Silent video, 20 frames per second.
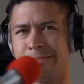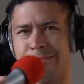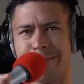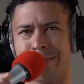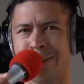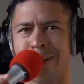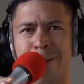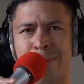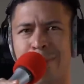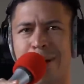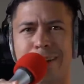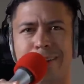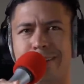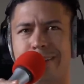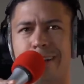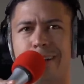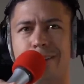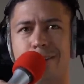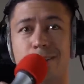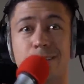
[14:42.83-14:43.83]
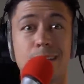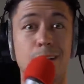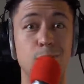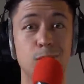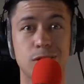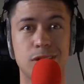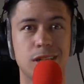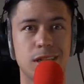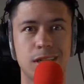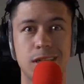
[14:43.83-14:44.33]
They're not my jokes. I
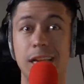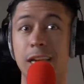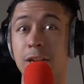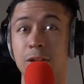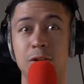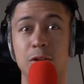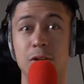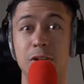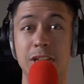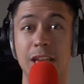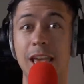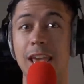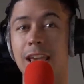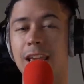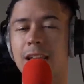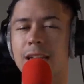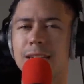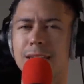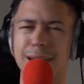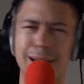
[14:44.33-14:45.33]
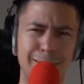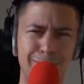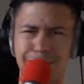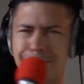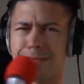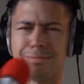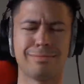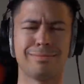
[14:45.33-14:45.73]
was just entertained. I'm